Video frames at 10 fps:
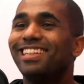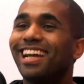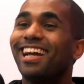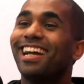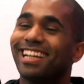
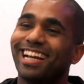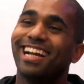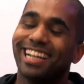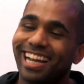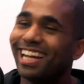
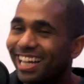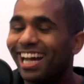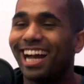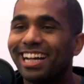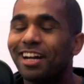
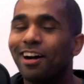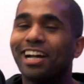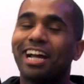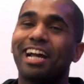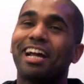Yeah, I
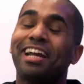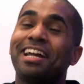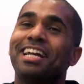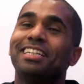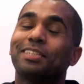know.
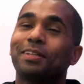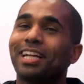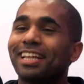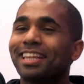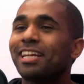So
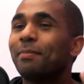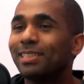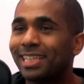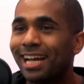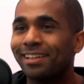like in thinking
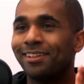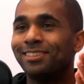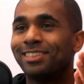about tag load